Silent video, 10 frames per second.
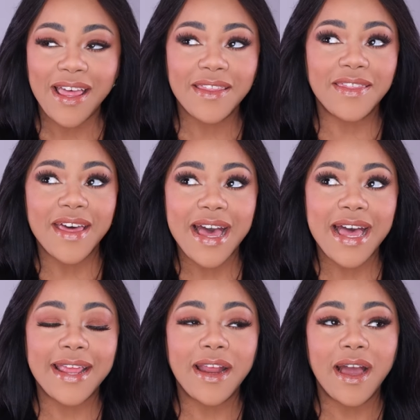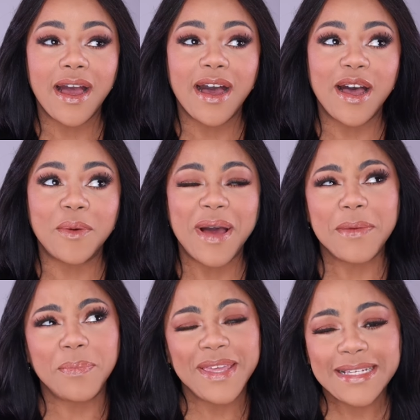that um, I
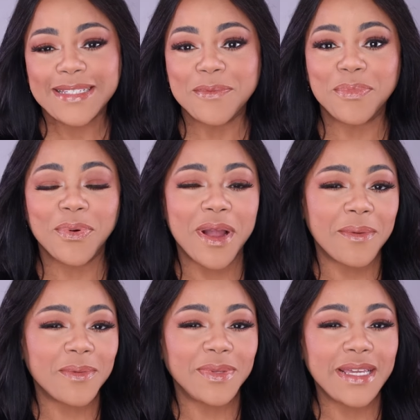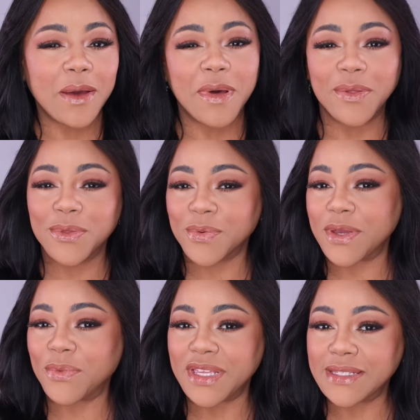picked up probably about
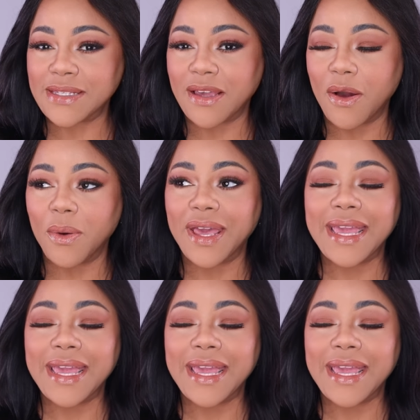three weeks ago.